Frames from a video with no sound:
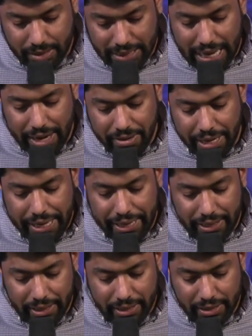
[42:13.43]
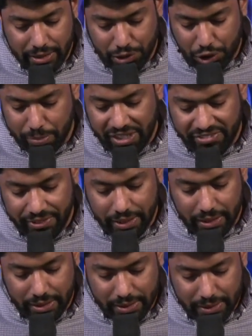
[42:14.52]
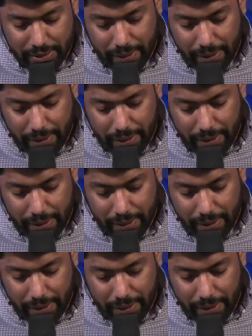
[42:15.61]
and I need to be filled.